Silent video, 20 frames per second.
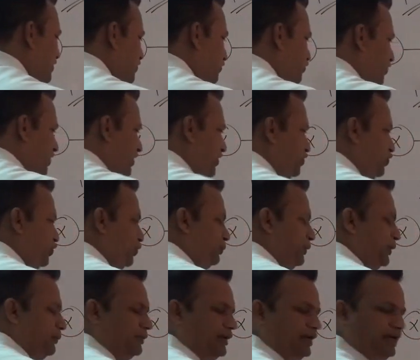20
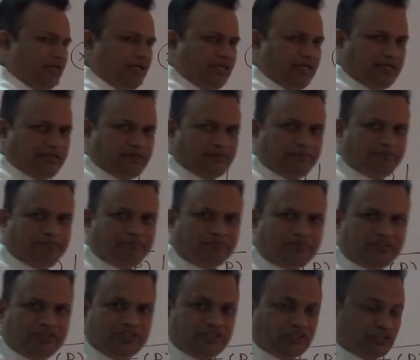rupee per unit.
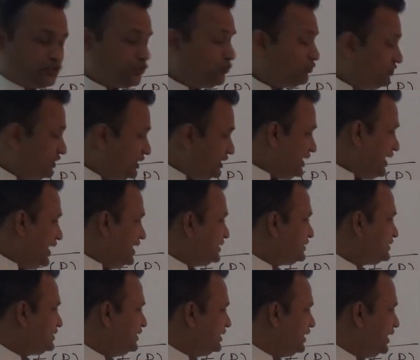So we can
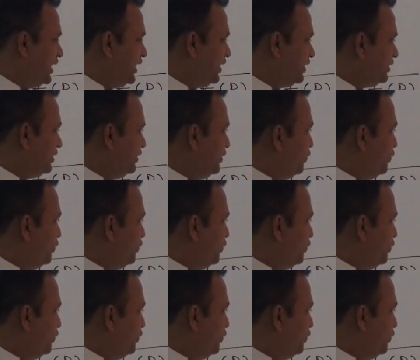say that